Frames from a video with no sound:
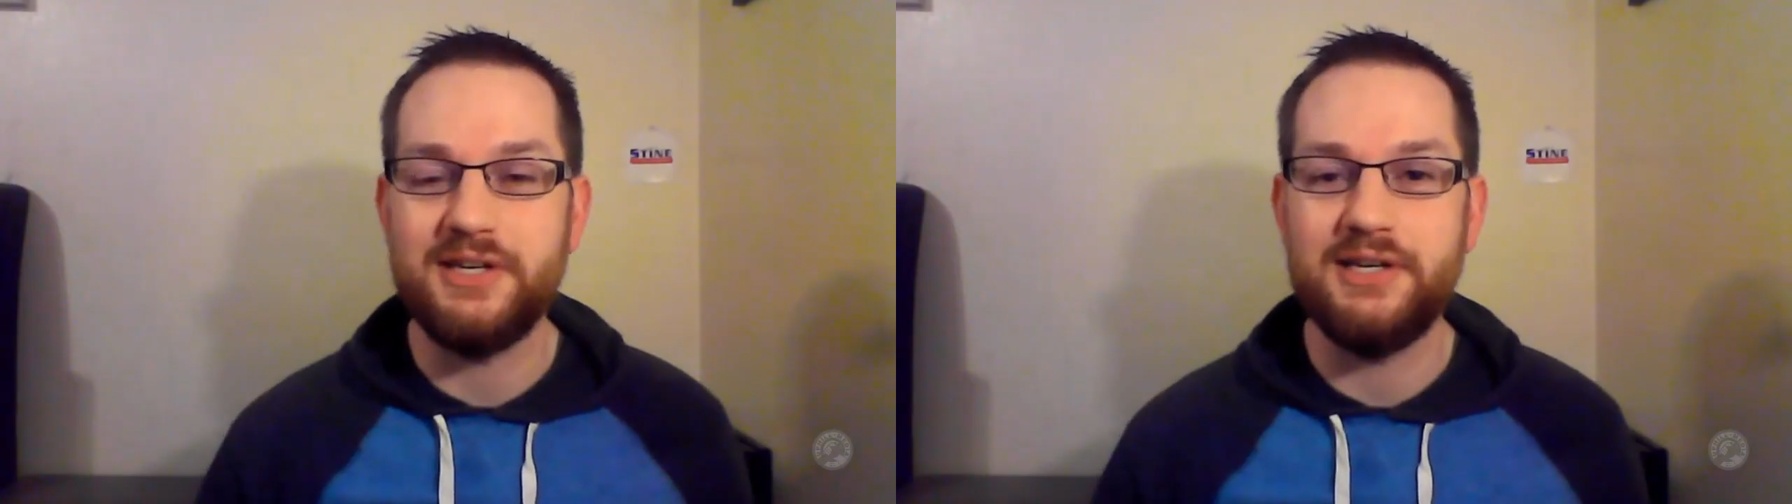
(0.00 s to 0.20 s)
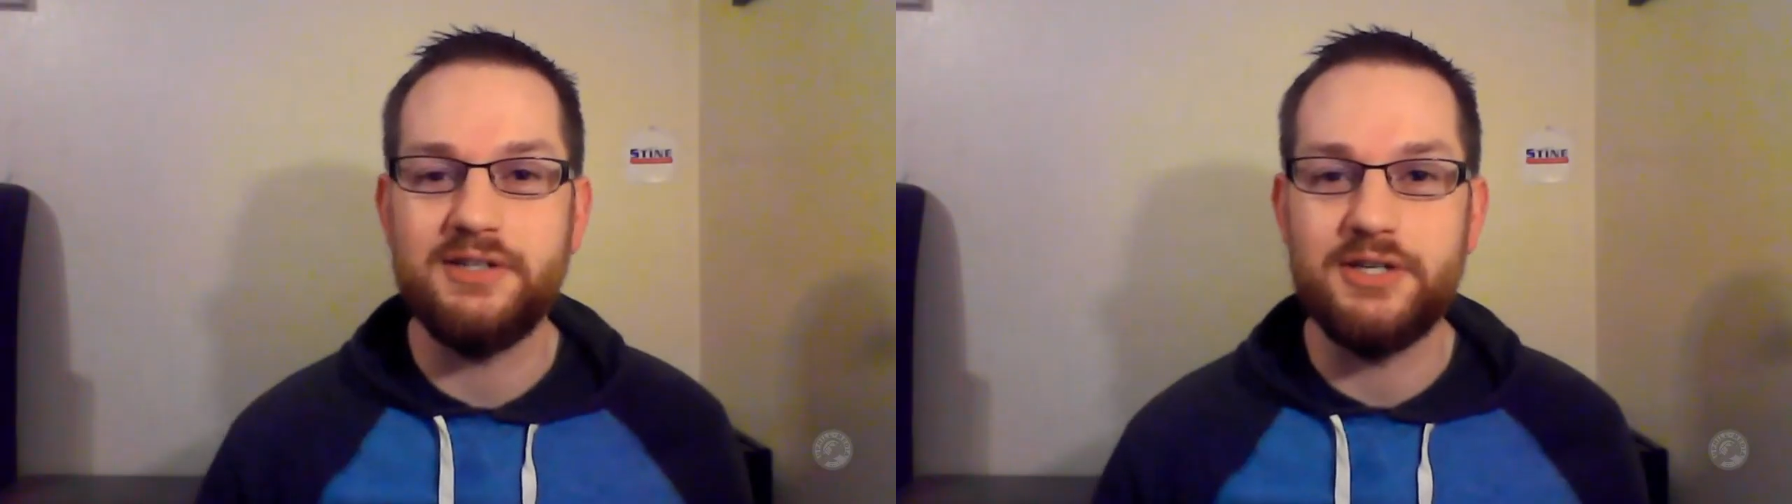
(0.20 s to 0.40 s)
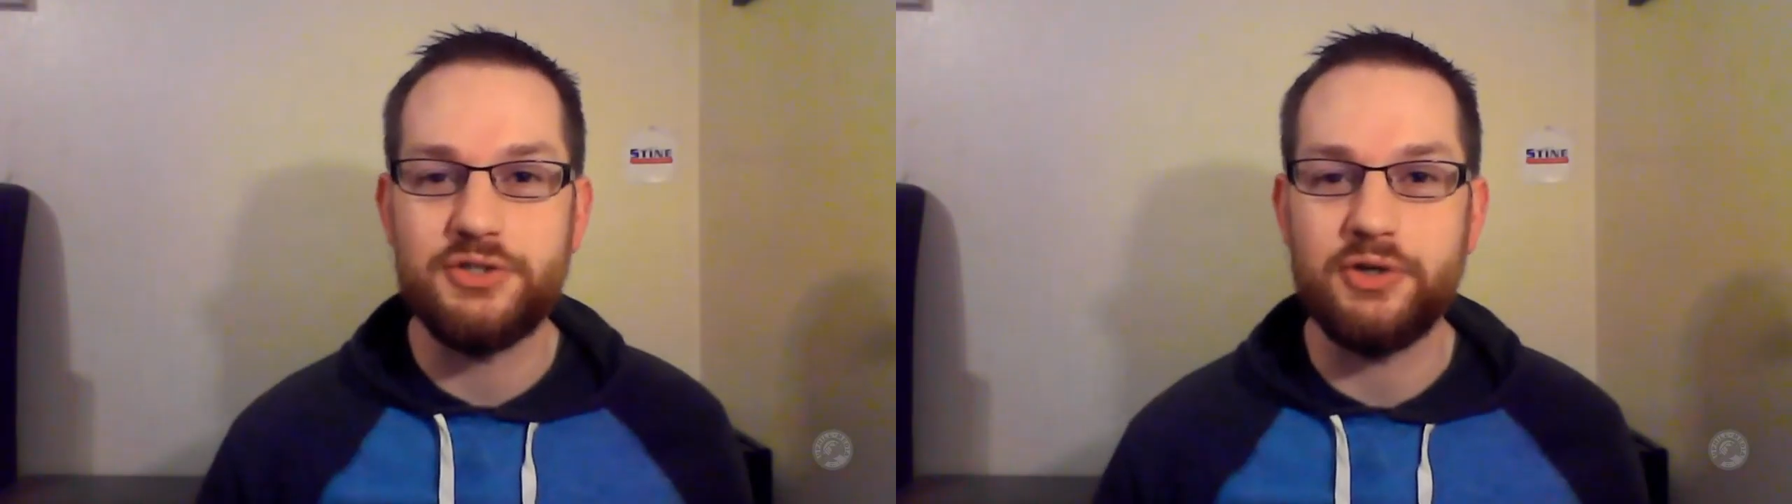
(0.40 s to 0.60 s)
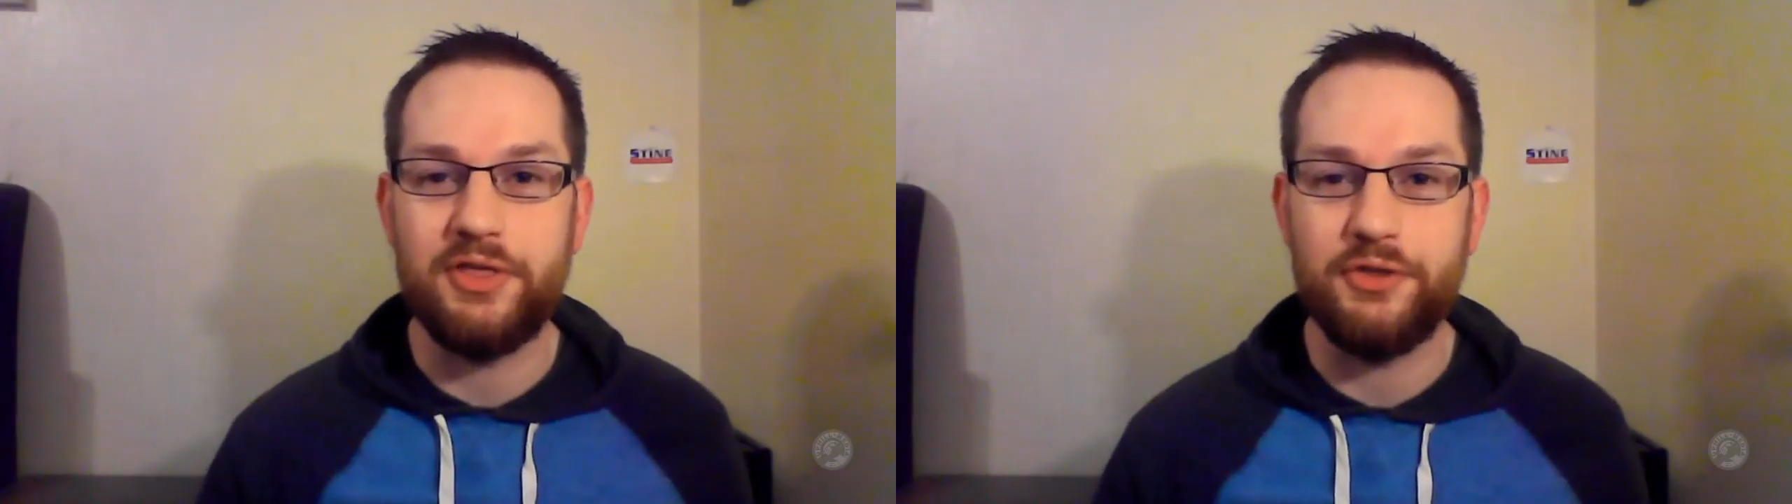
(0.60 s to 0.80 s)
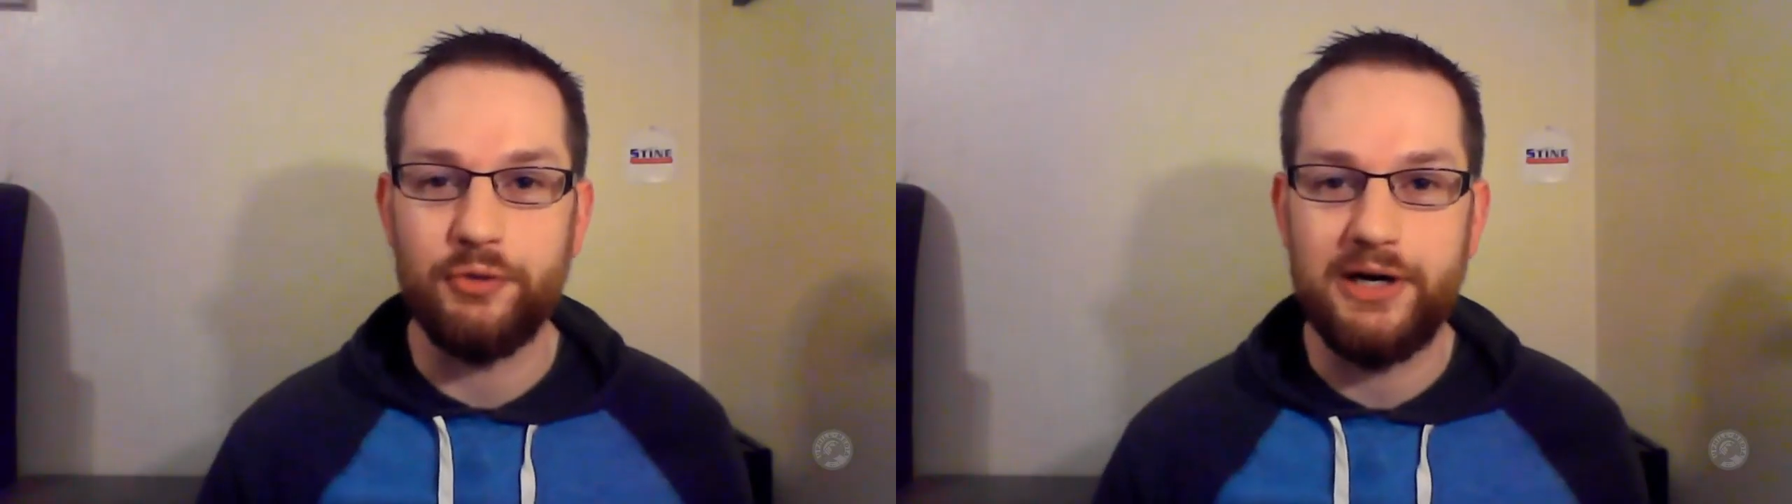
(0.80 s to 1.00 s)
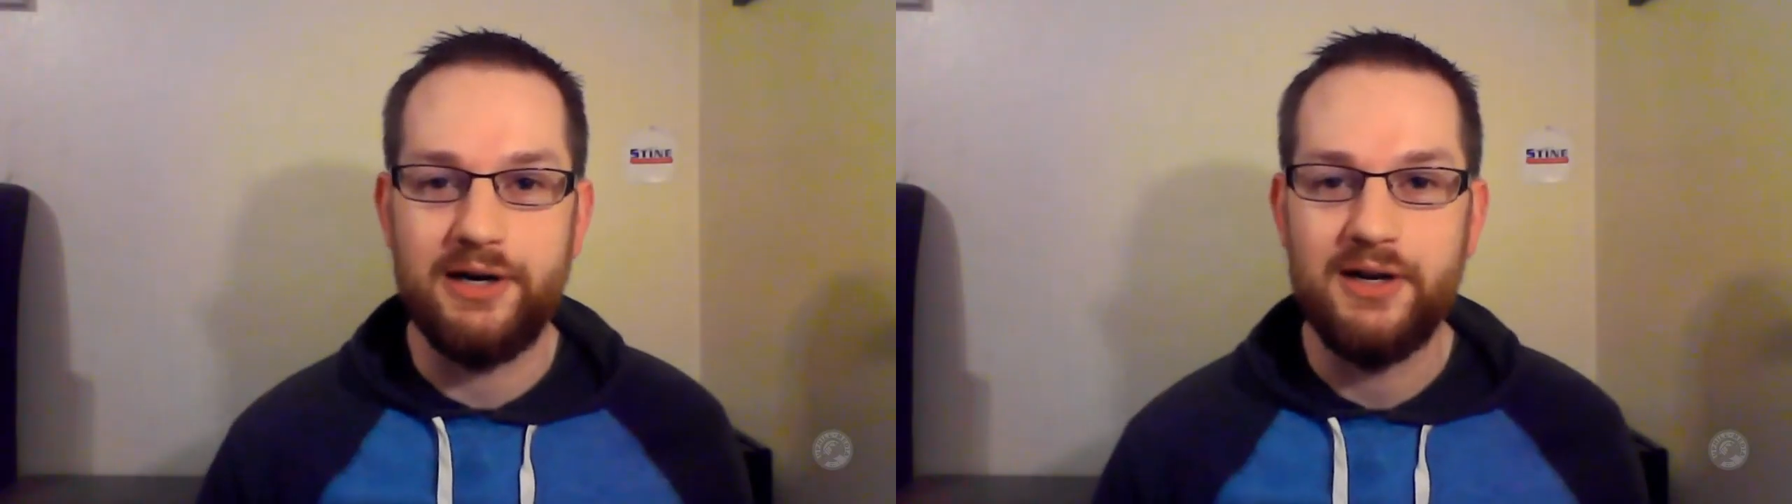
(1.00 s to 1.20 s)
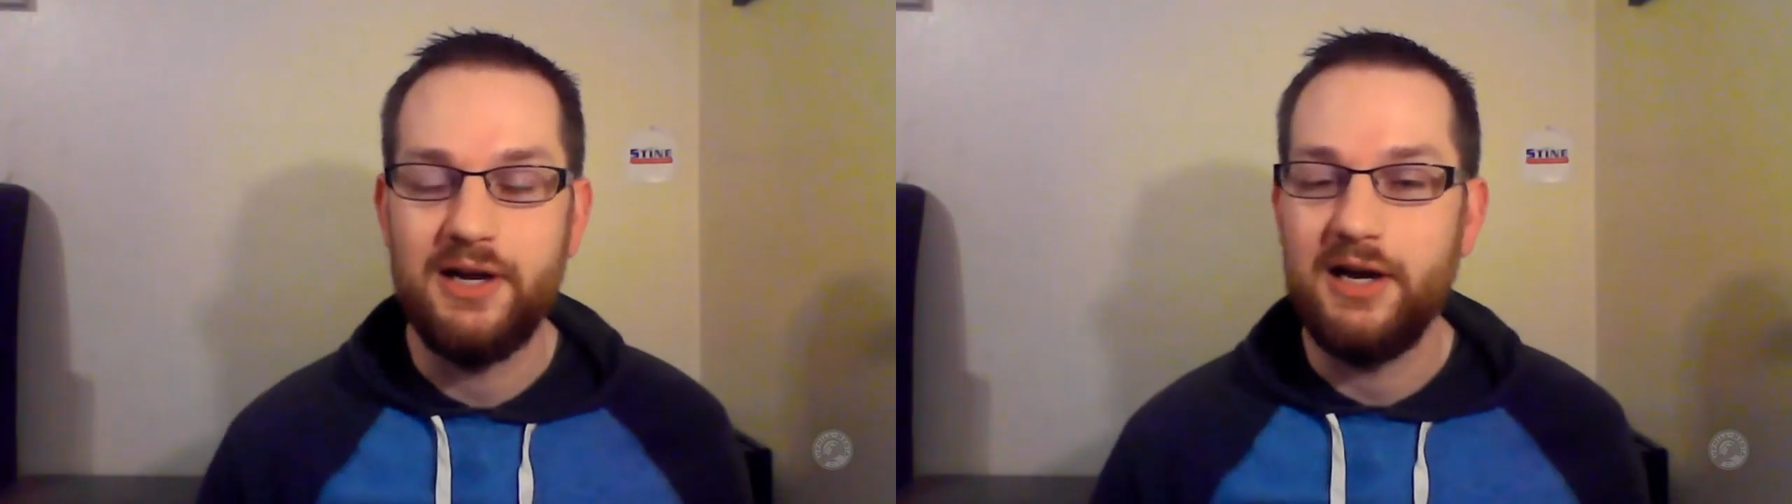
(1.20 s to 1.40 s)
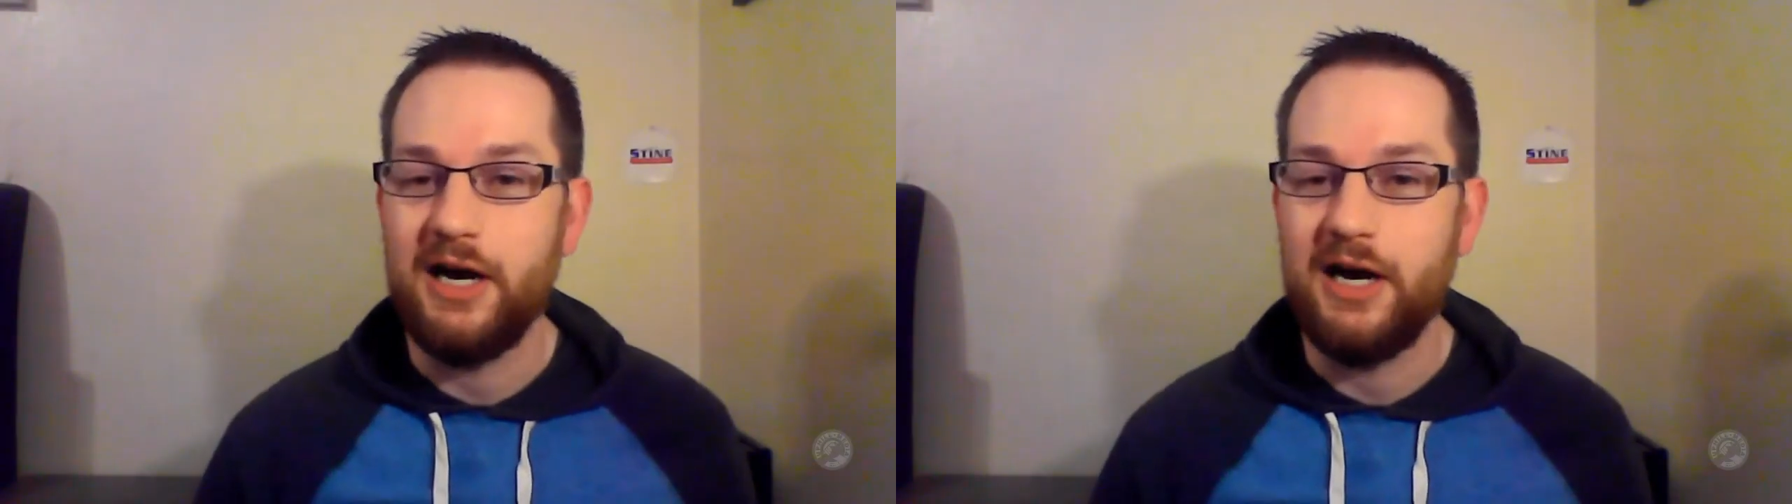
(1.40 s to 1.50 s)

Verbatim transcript: Senate District 3.